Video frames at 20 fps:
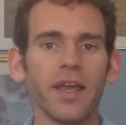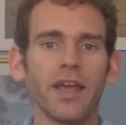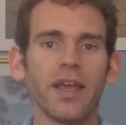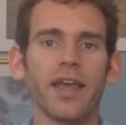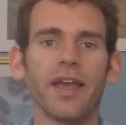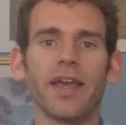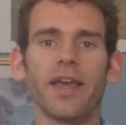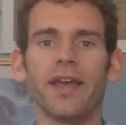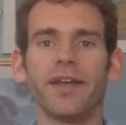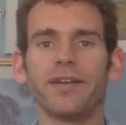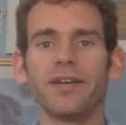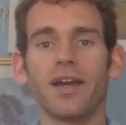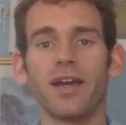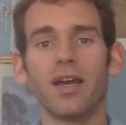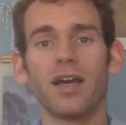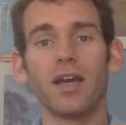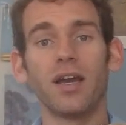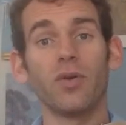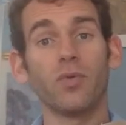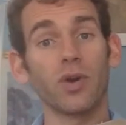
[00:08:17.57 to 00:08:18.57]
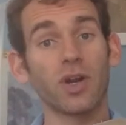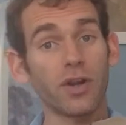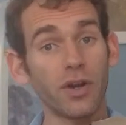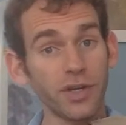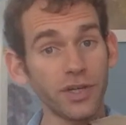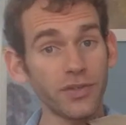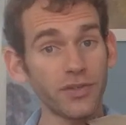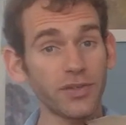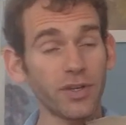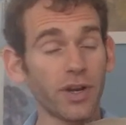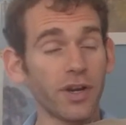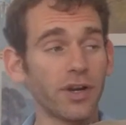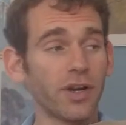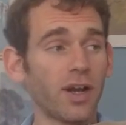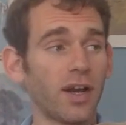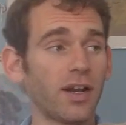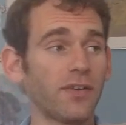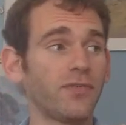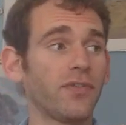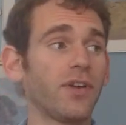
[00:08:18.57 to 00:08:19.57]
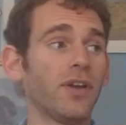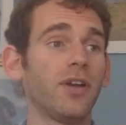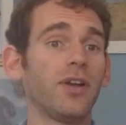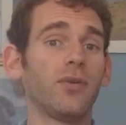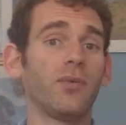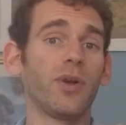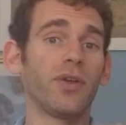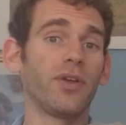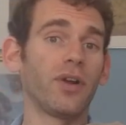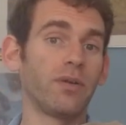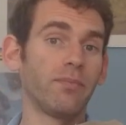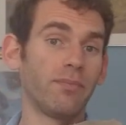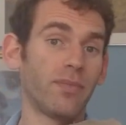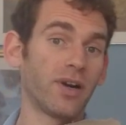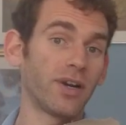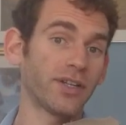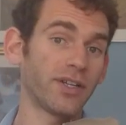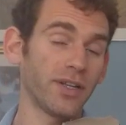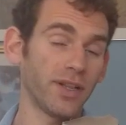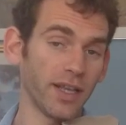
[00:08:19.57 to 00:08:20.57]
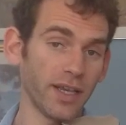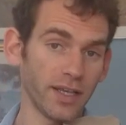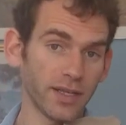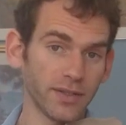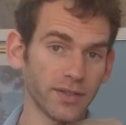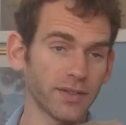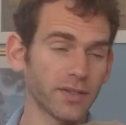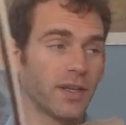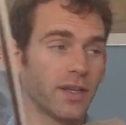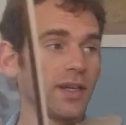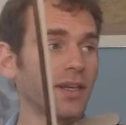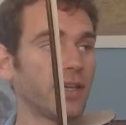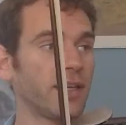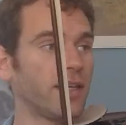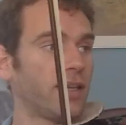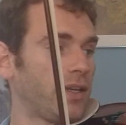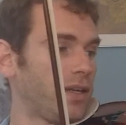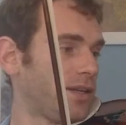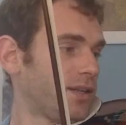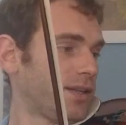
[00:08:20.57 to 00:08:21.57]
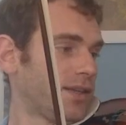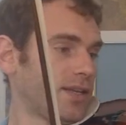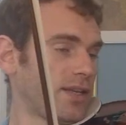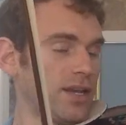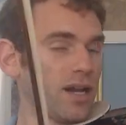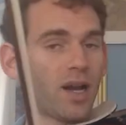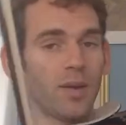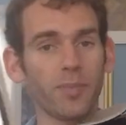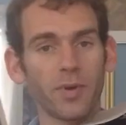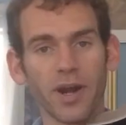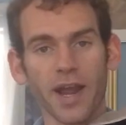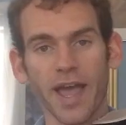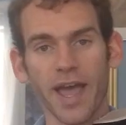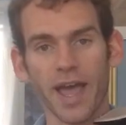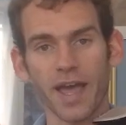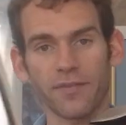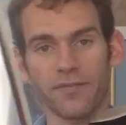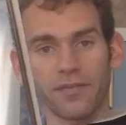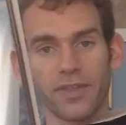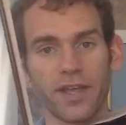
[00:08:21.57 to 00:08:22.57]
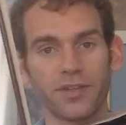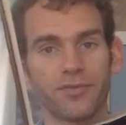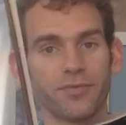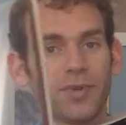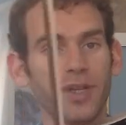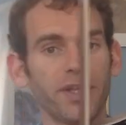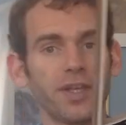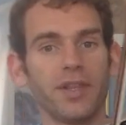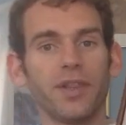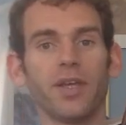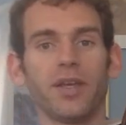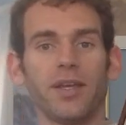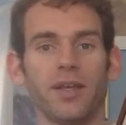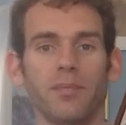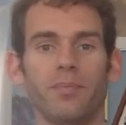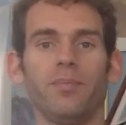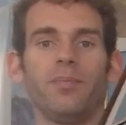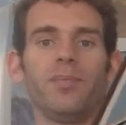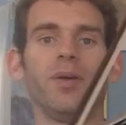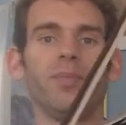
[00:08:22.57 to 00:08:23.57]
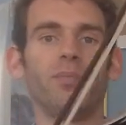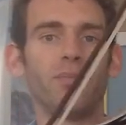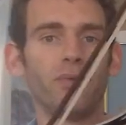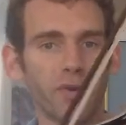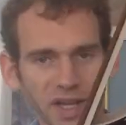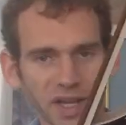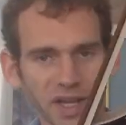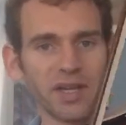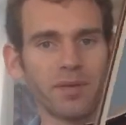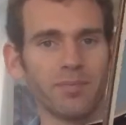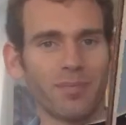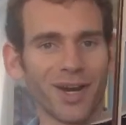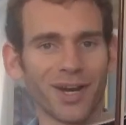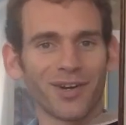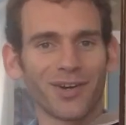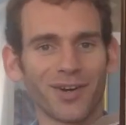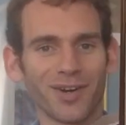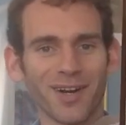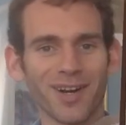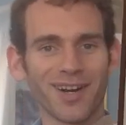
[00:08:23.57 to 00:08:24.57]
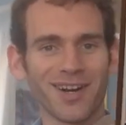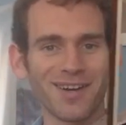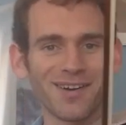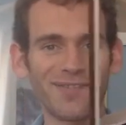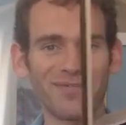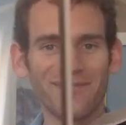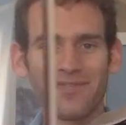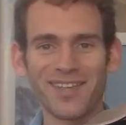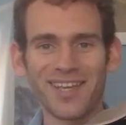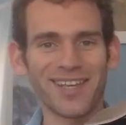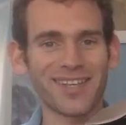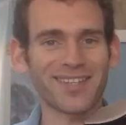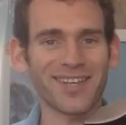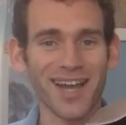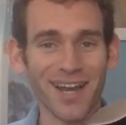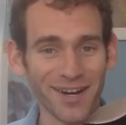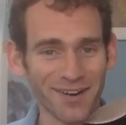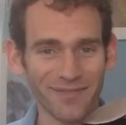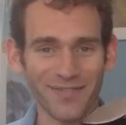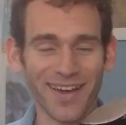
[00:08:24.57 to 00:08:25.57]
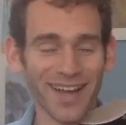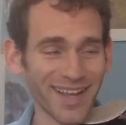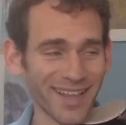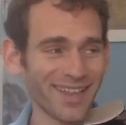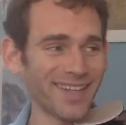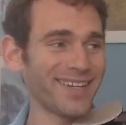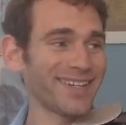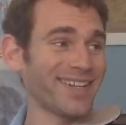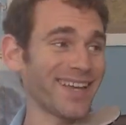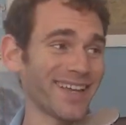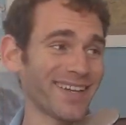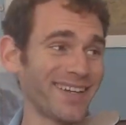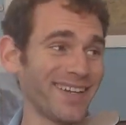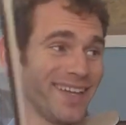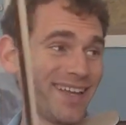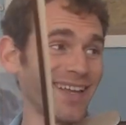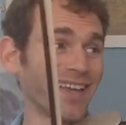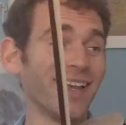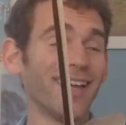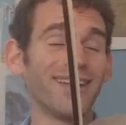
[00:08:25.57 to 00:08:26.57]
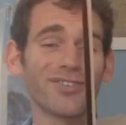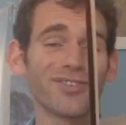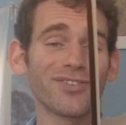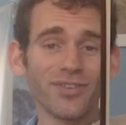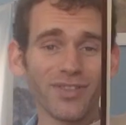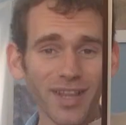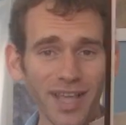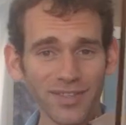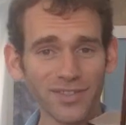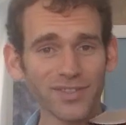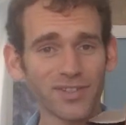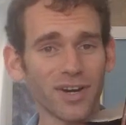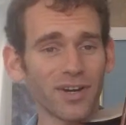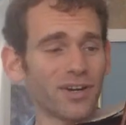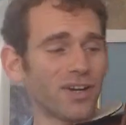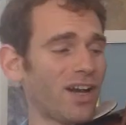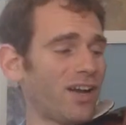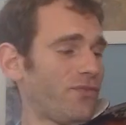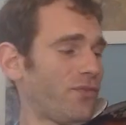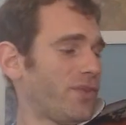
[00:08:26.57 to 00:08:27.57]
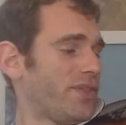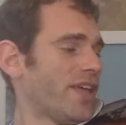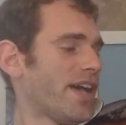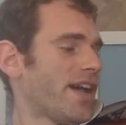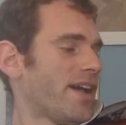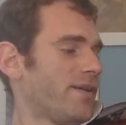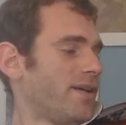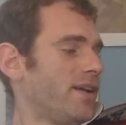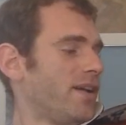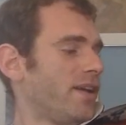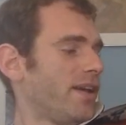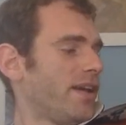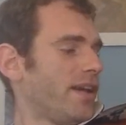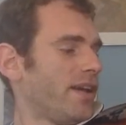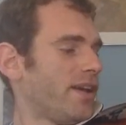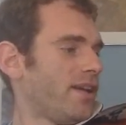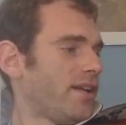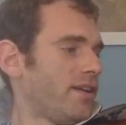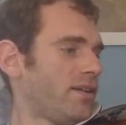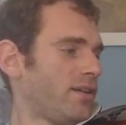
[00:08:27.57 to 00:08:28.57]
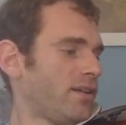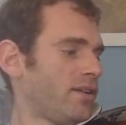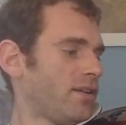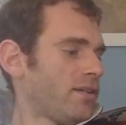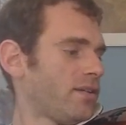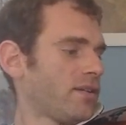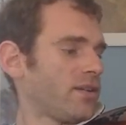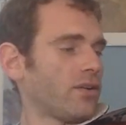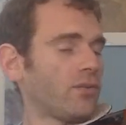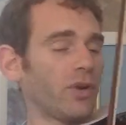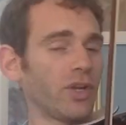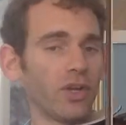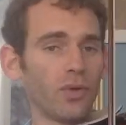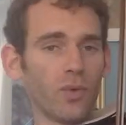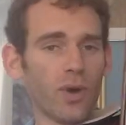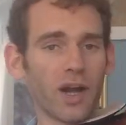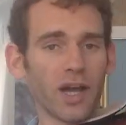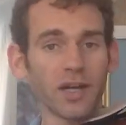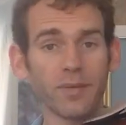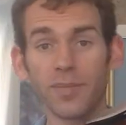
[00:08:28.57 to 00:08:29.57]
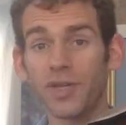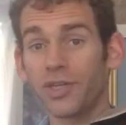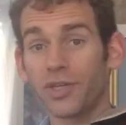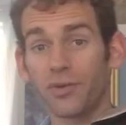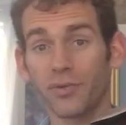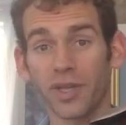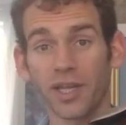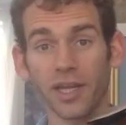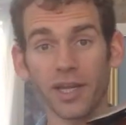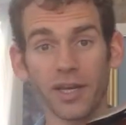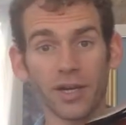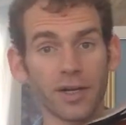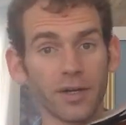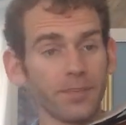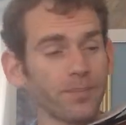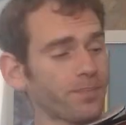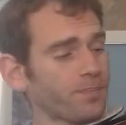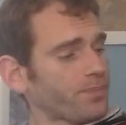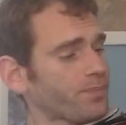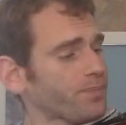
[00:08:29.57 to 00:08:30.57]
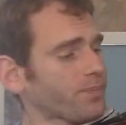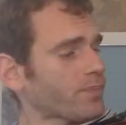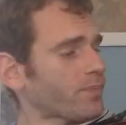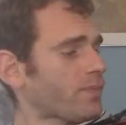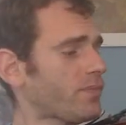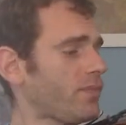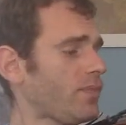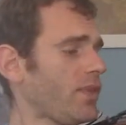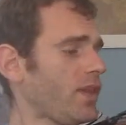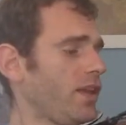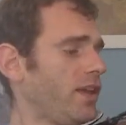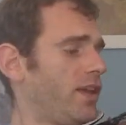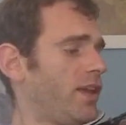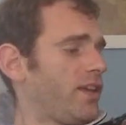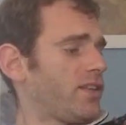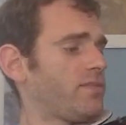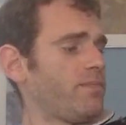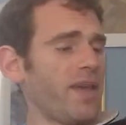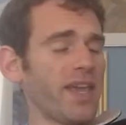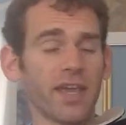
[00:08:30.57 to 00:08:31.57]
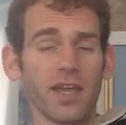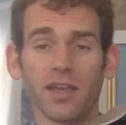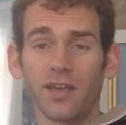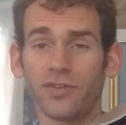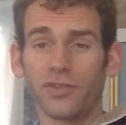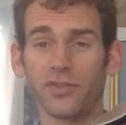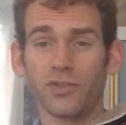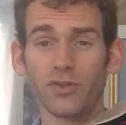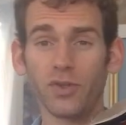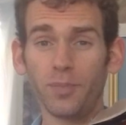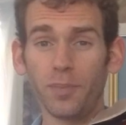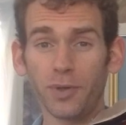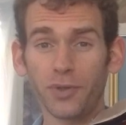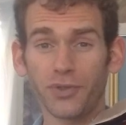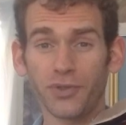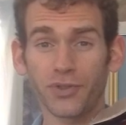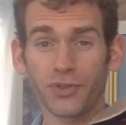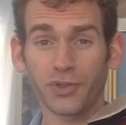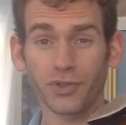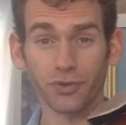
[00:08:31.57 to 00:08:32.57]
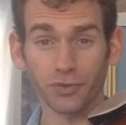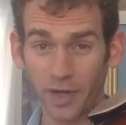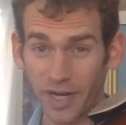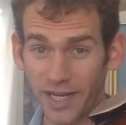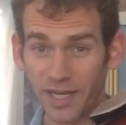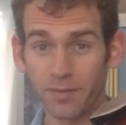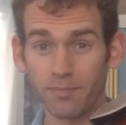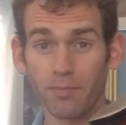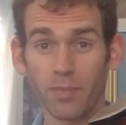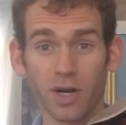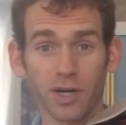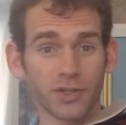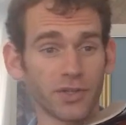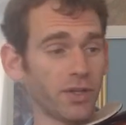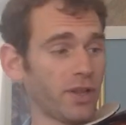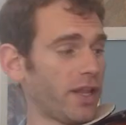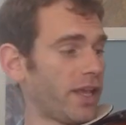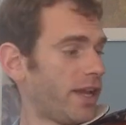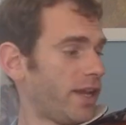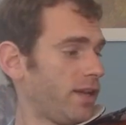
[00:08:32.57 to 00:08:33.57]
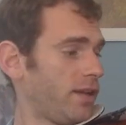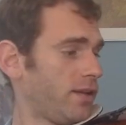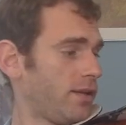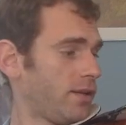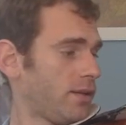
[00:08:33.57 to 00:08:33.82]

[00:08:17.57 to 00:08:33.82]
And we're going to start off with our marteles in the upper half. That's really the bread and butter of the entire violin technique. So let's start off with that. And what you want to be doing here is making a super straight martele.